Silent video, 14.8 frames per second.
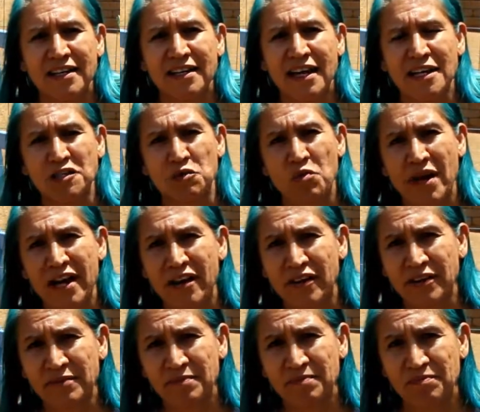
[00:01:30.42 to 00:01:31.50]
as well
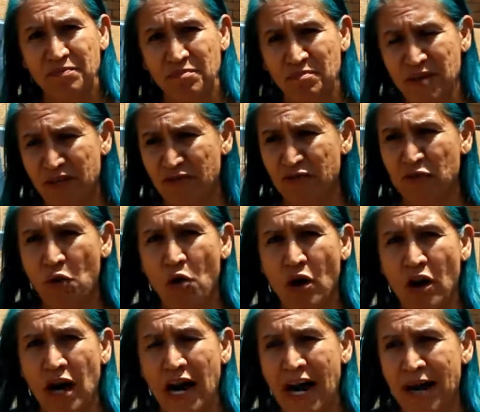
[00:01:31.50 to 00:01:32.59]

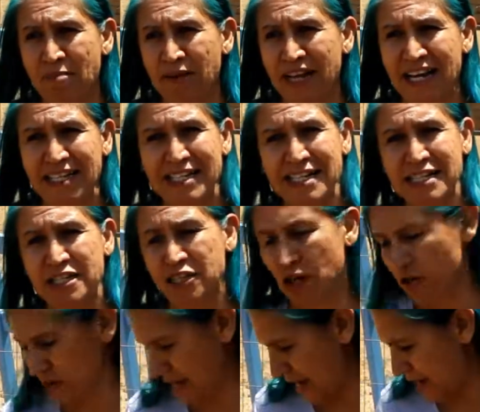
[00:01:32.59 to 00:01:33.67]
before I plant it,
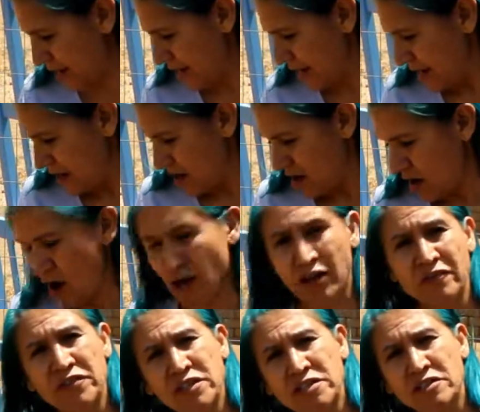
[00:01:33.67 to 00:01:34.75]
so that all
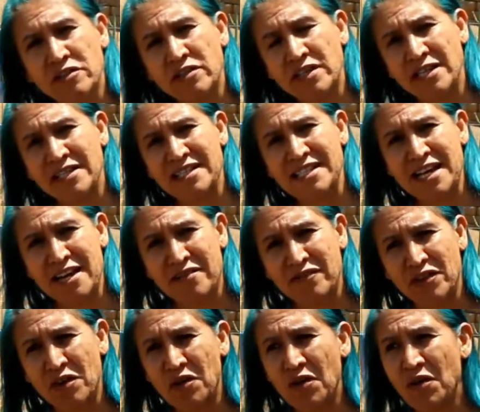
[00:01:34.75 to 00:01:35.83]
of the dirt inside of
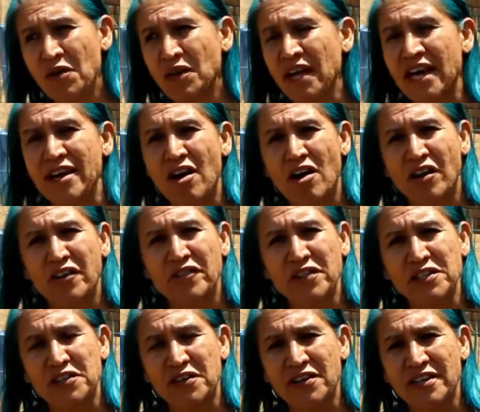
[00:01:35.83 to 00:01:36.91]
the hole and all of the
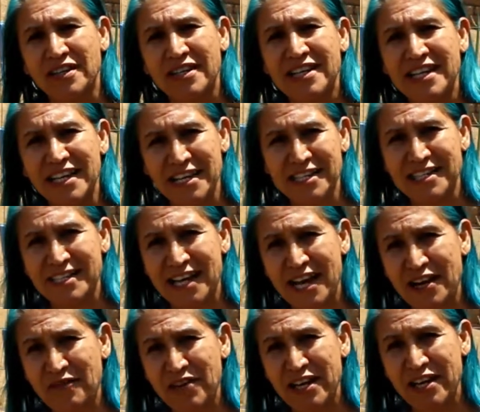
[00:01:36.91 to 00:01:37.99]
dirt
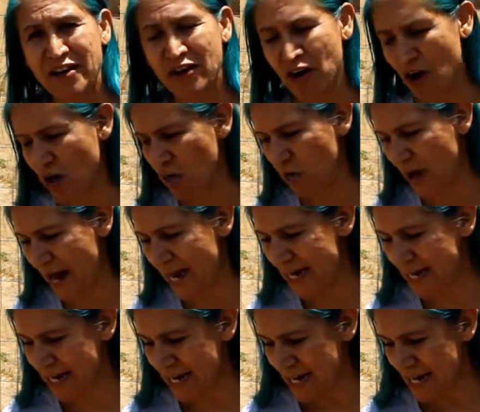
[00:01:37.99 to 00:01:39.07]
inside of here are wet,
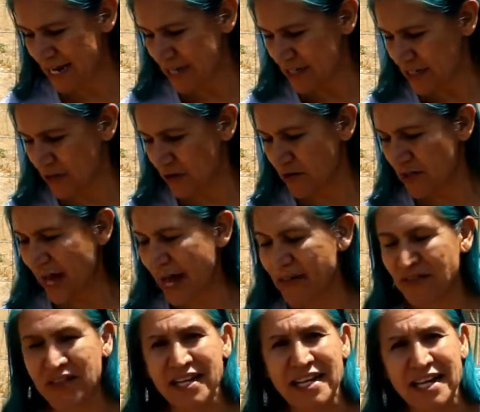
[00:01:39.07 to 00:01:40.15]
so
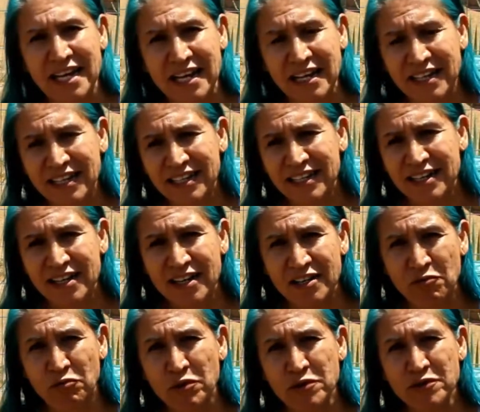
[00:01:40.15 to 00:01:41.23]
that the
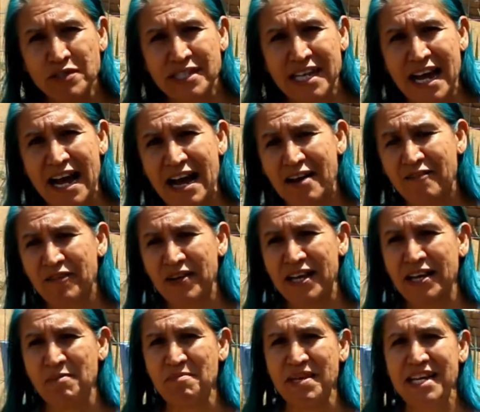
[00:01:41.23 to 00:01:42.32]
roots have
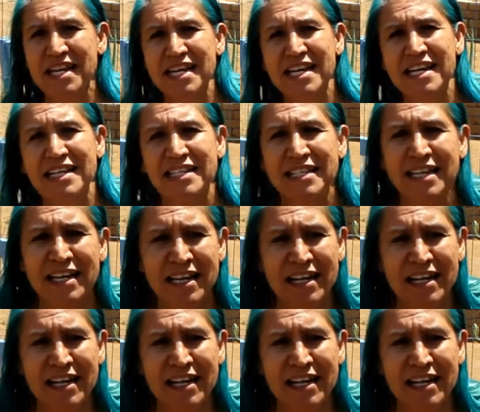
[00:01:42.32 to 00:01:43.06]
an immediate